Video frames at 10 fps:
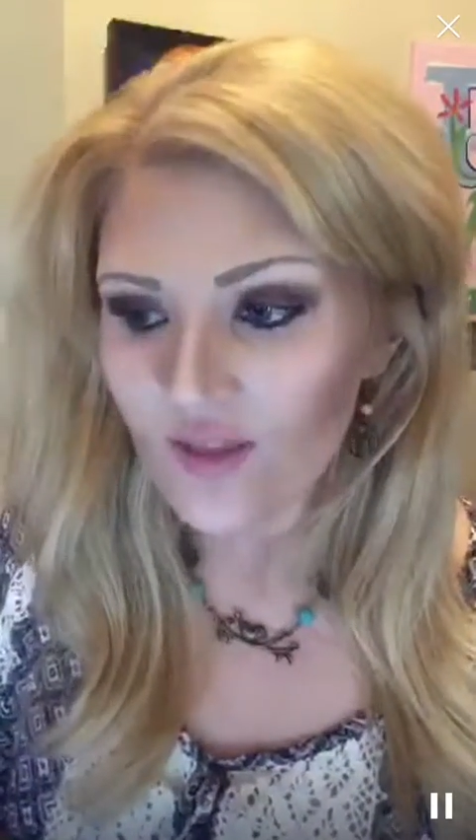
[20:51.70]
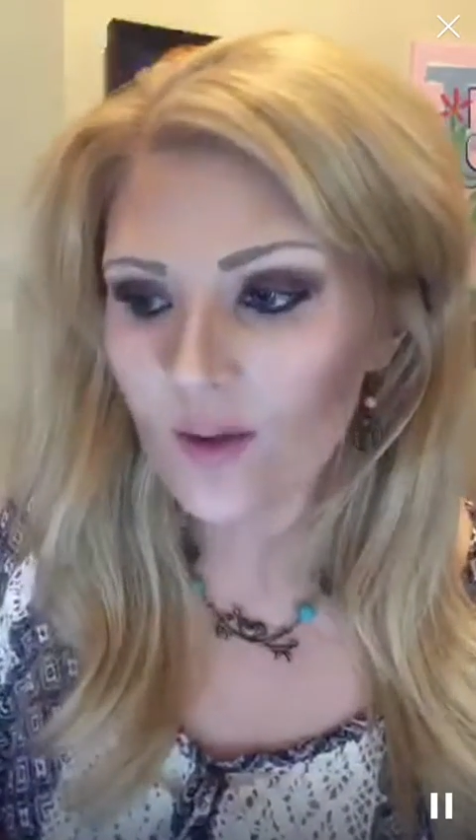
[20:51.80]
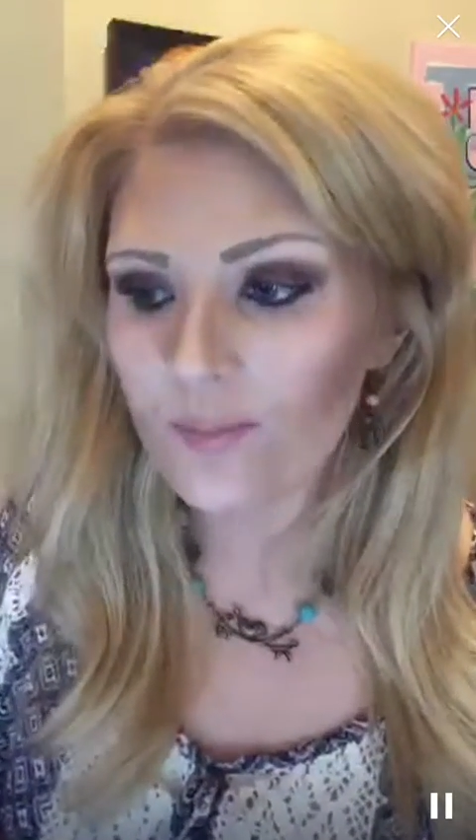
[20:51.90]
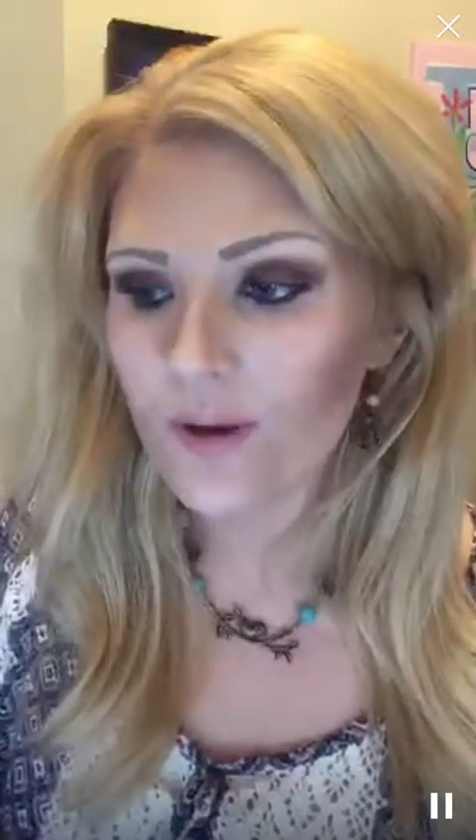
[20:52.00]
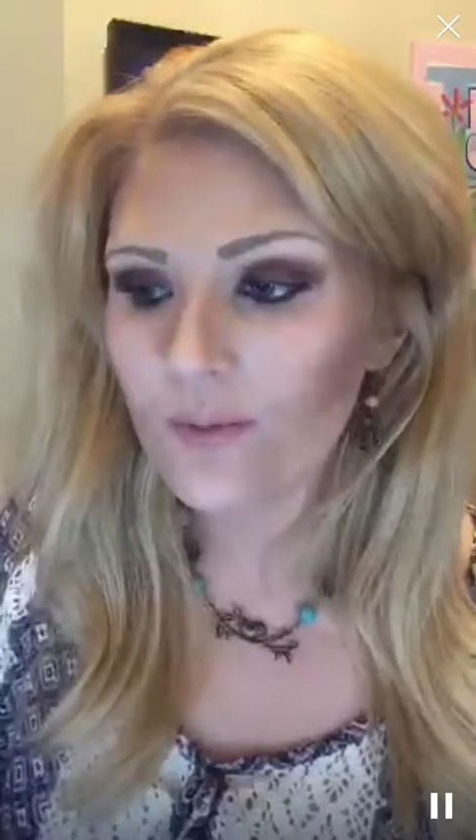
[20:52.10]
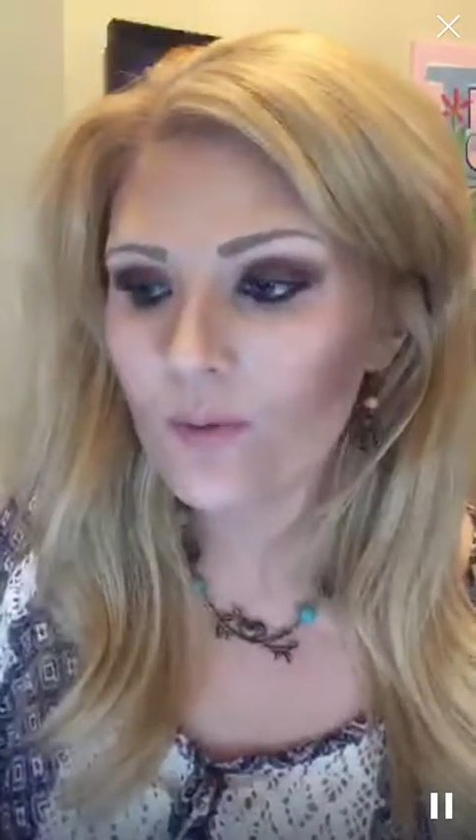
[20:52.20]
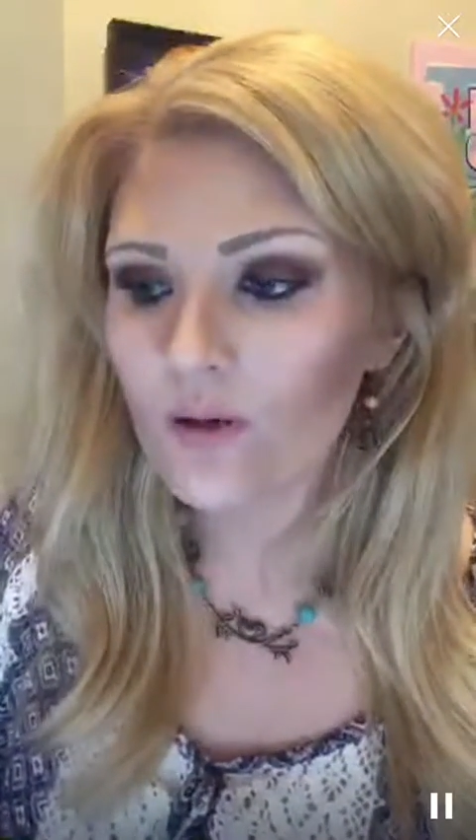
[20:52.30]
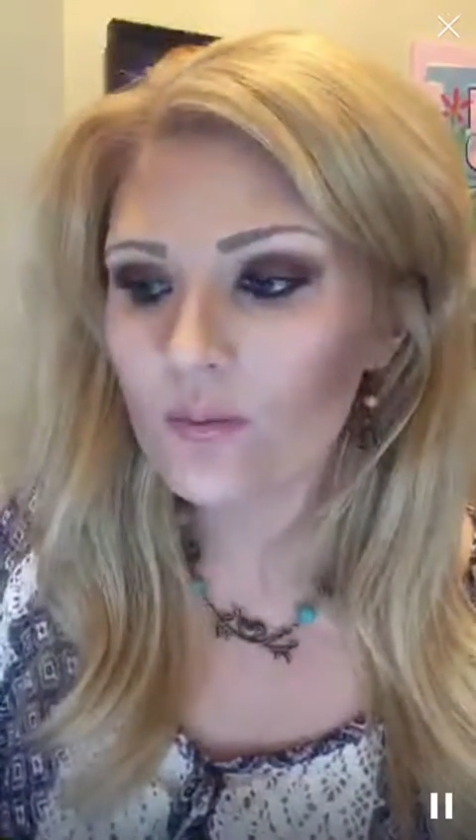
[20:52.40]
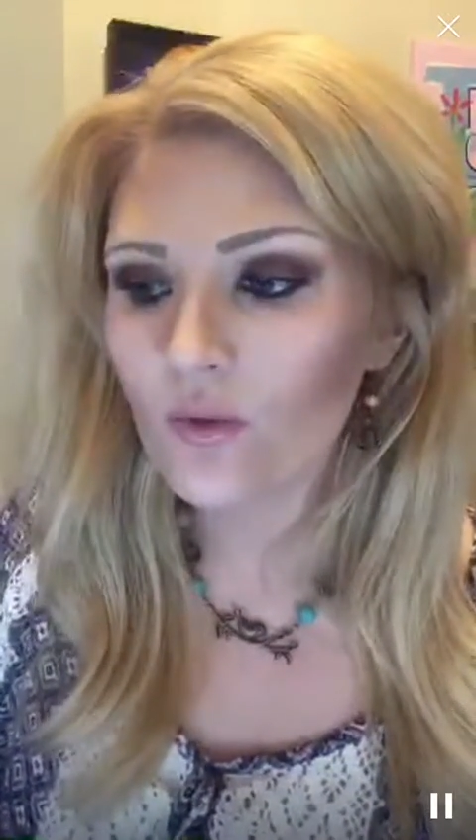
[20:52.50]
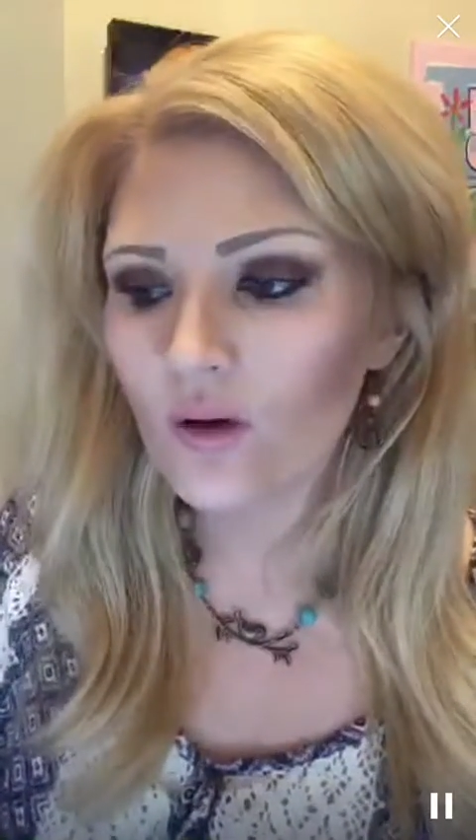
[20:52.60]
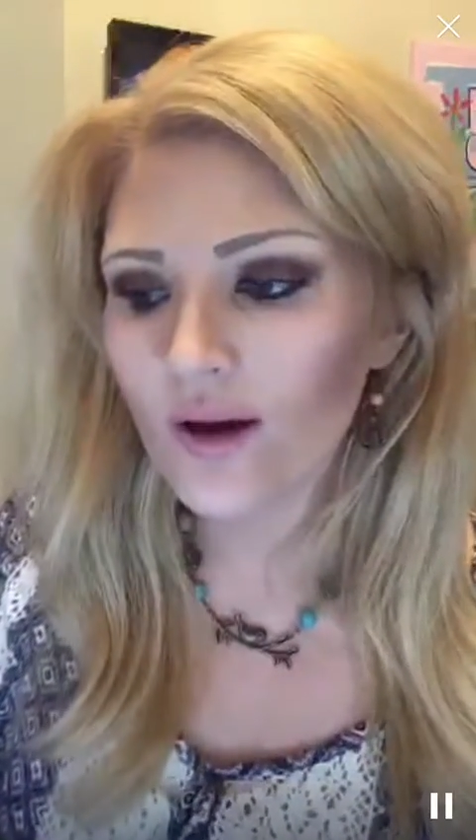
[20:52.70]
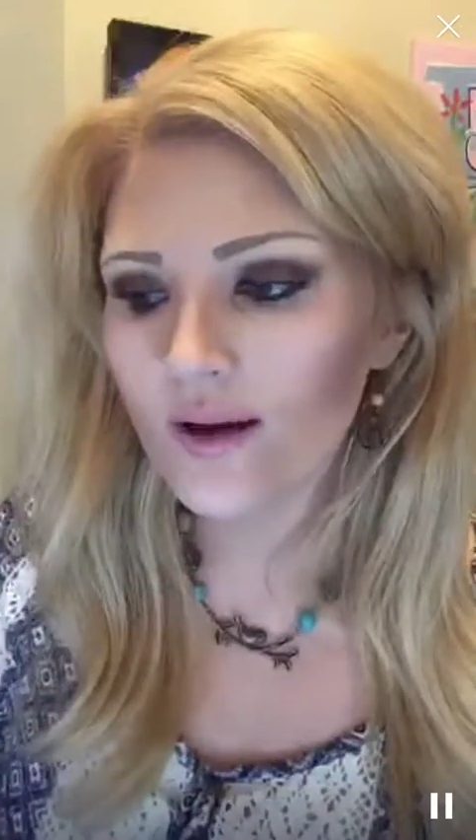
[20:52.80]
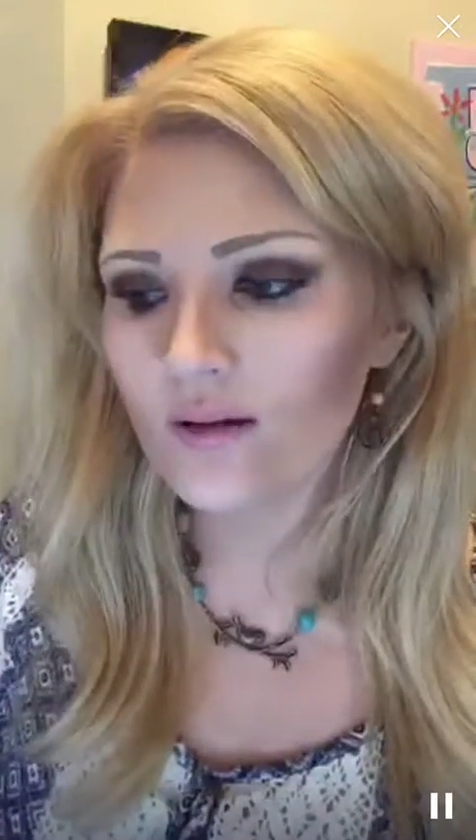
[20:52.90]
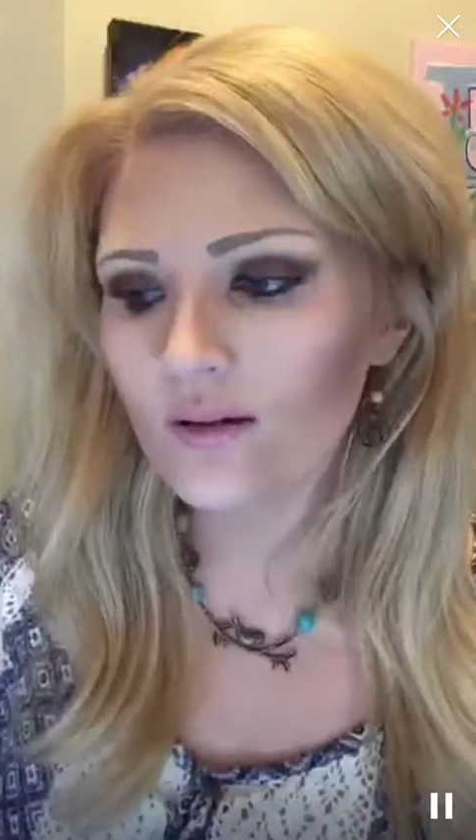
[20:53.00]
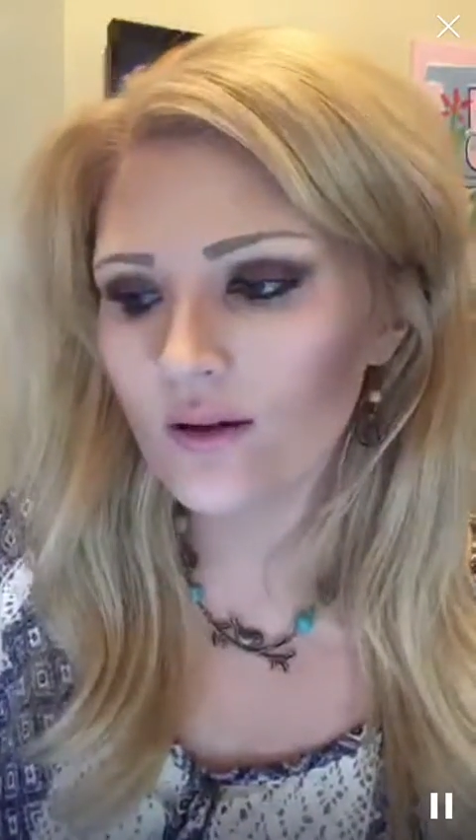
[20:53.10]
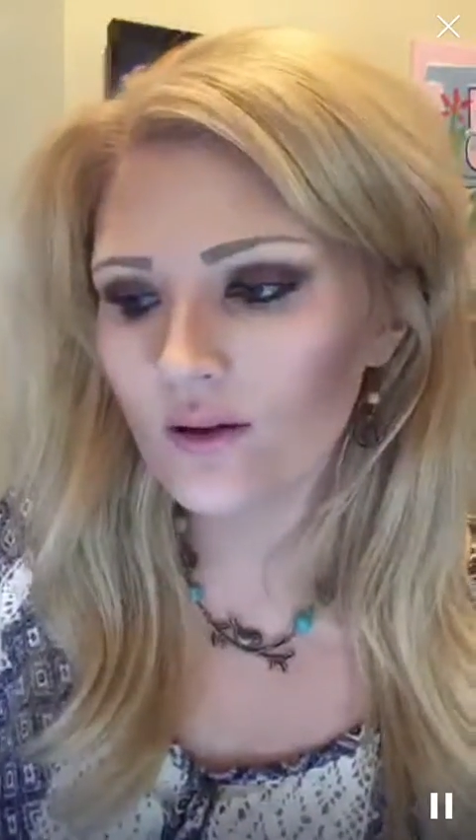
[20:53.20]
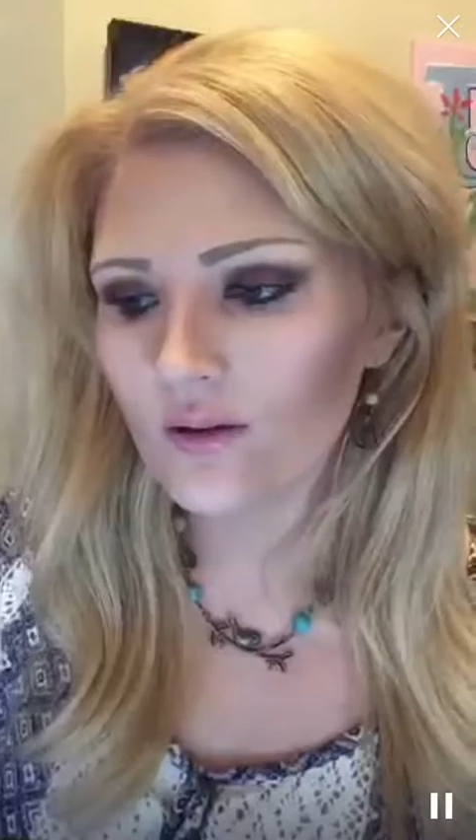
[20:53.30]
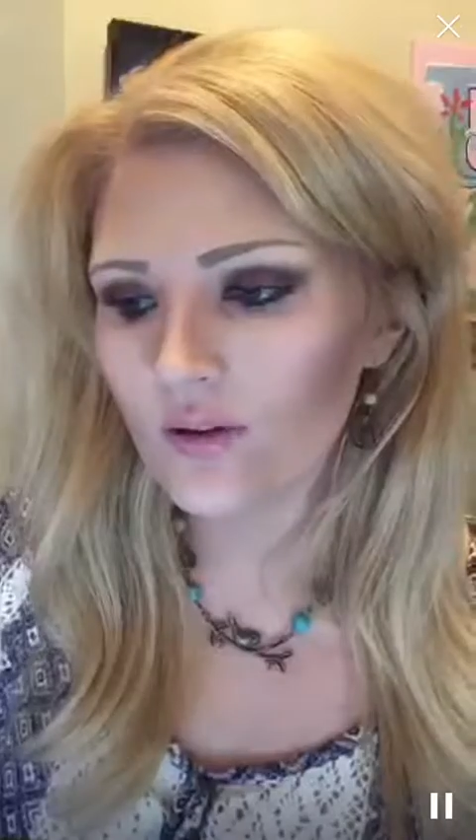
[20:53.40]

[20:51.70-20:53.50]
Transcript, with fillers: that people were more analytical,